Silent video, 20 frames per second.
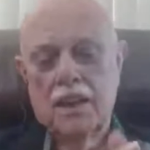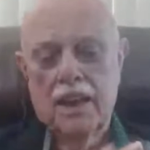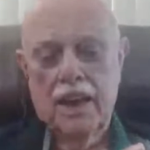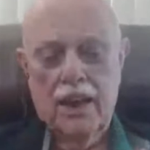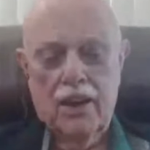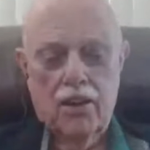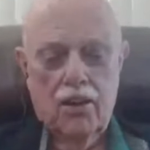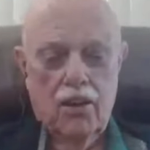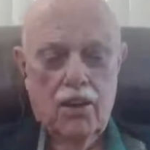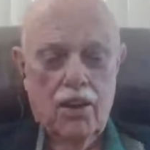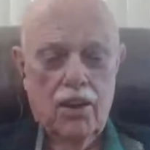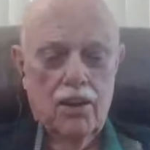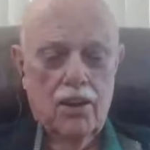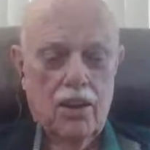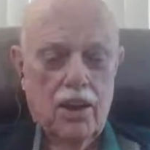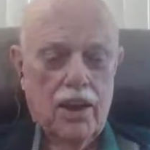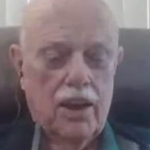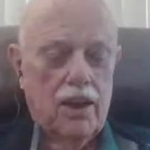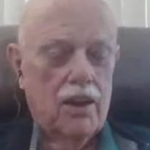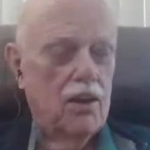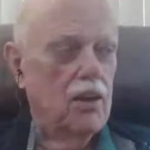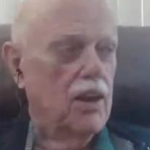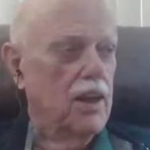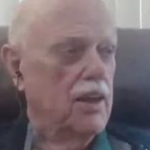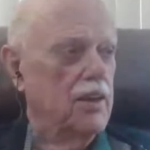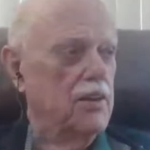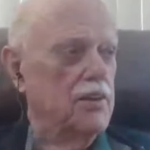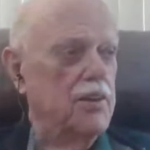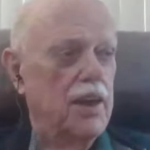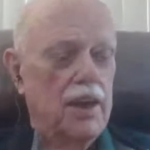Like all
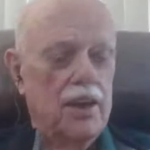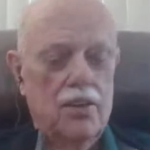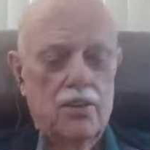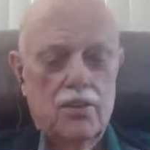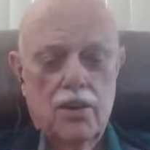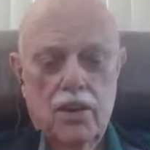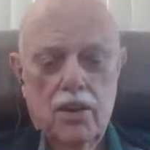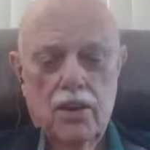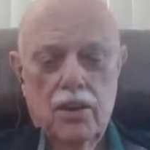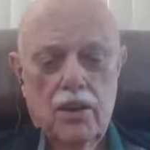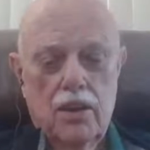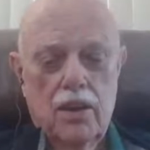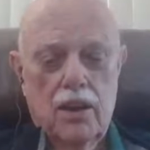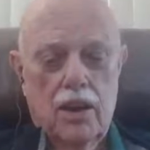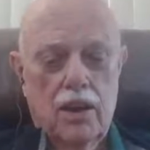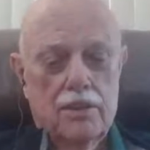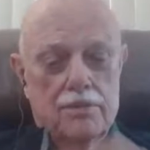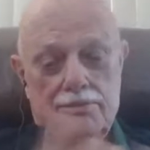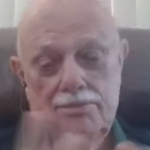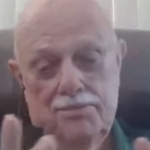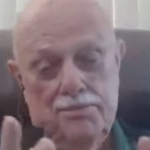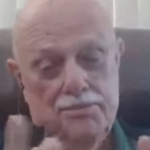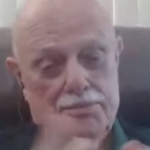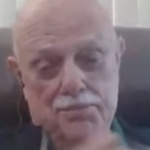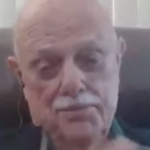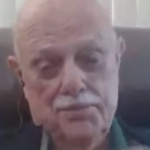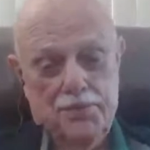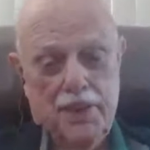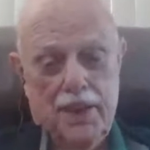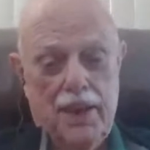antennas,
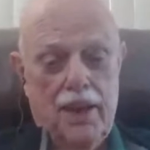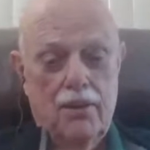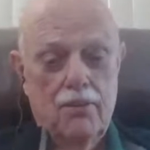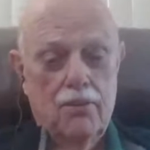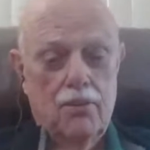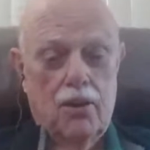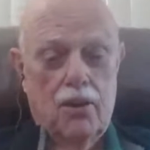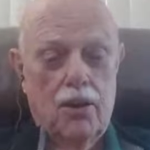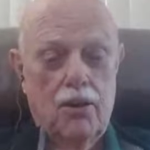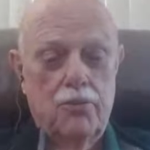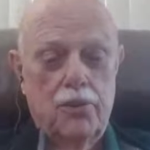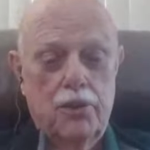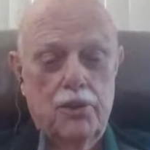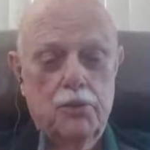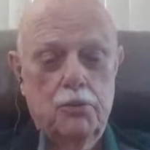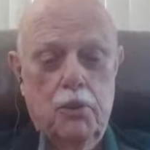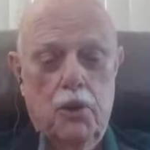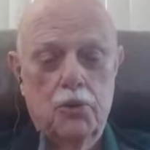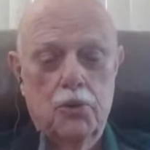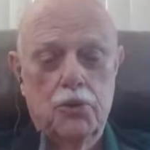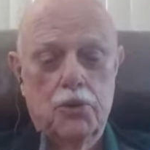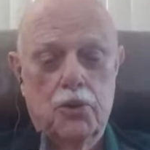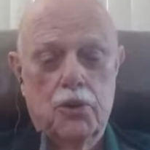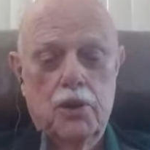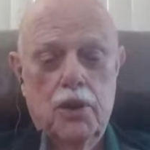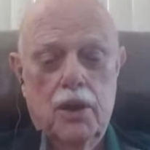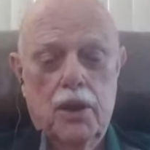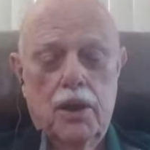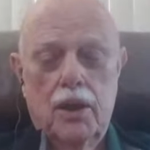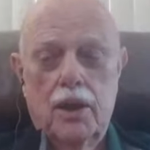they have RF exposure,
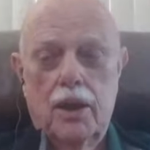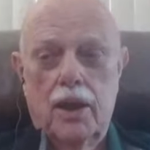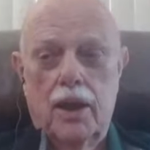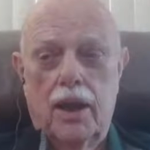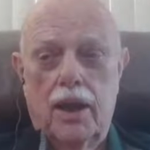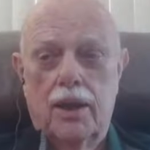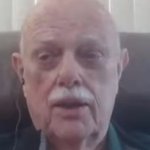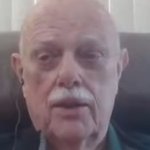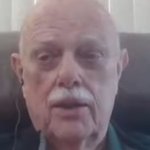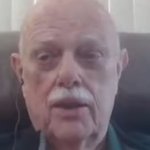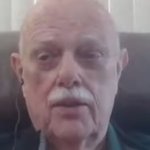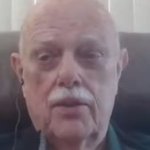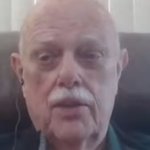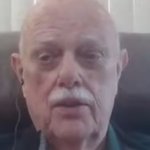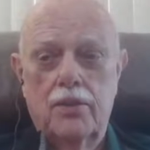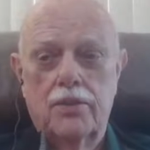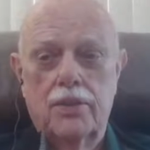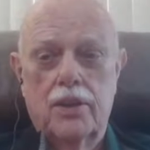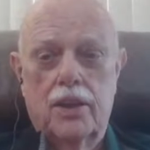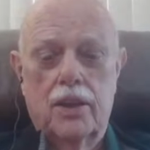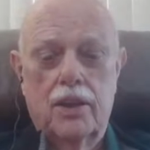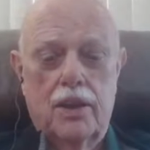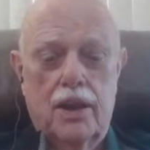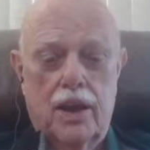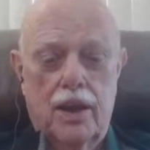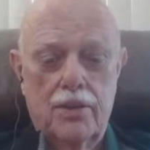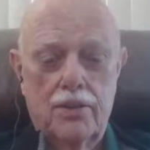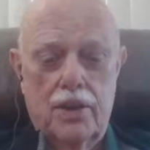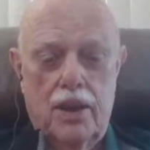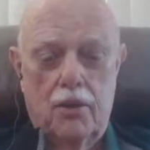and these little
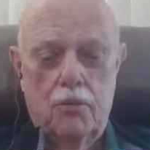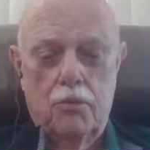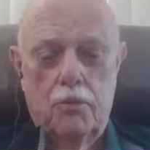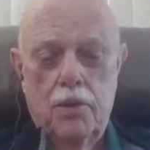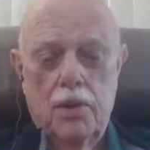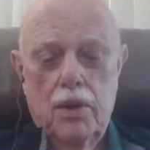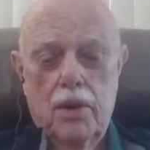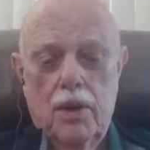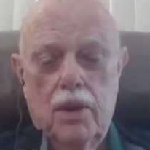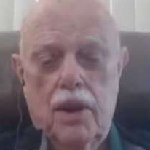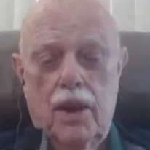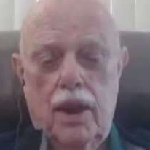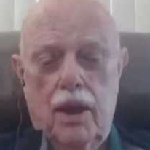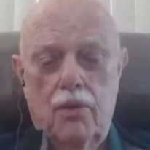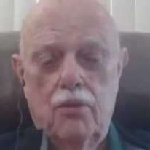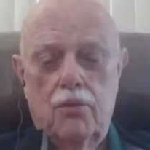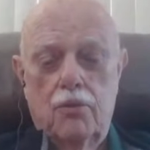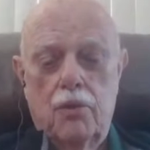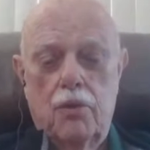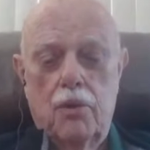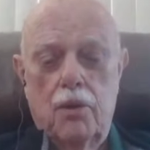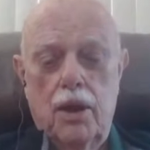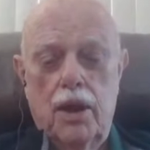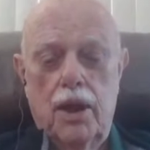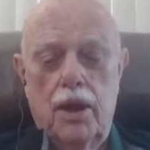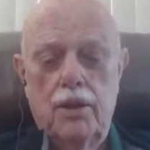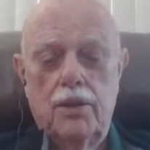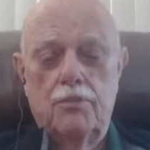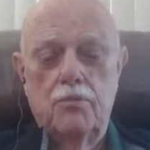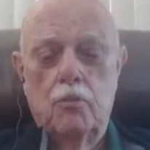guys have
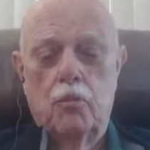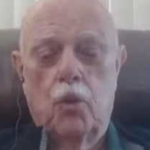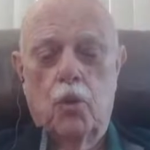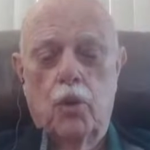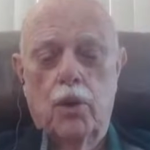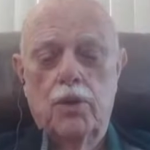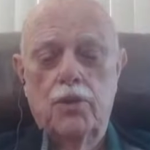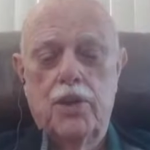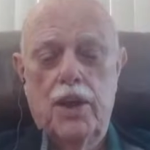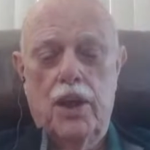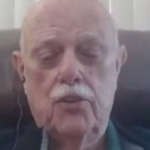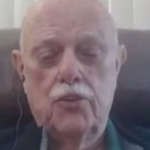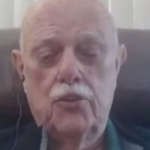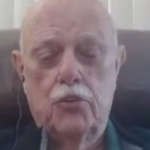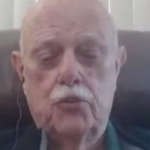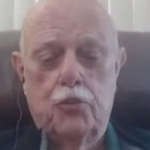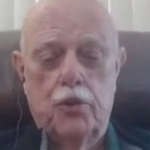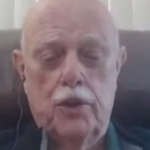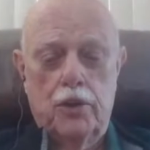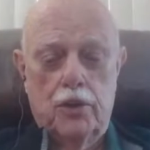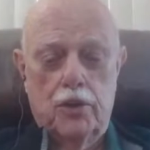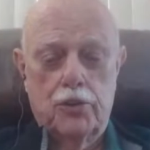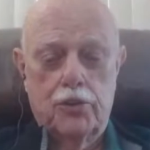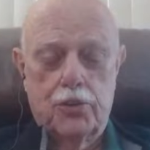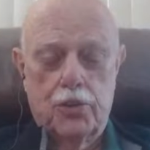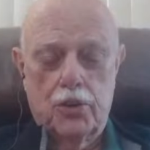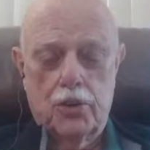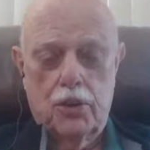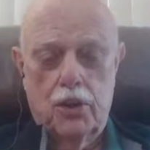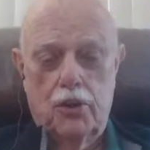more intense
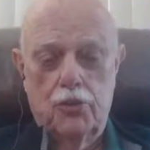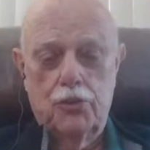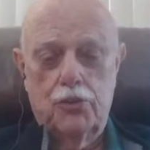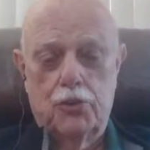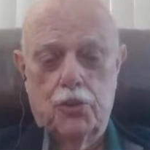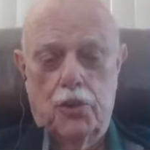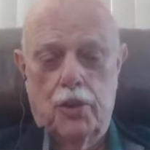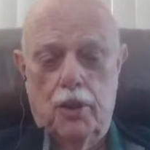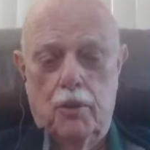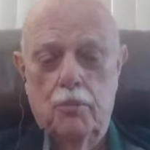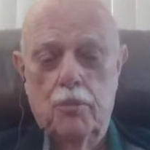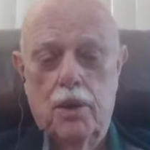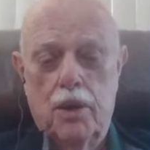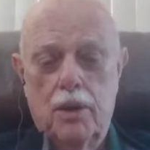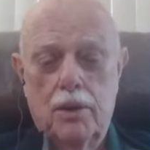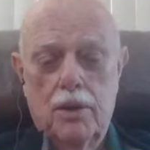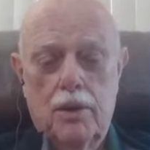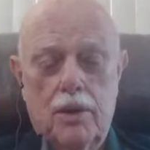fields close to them.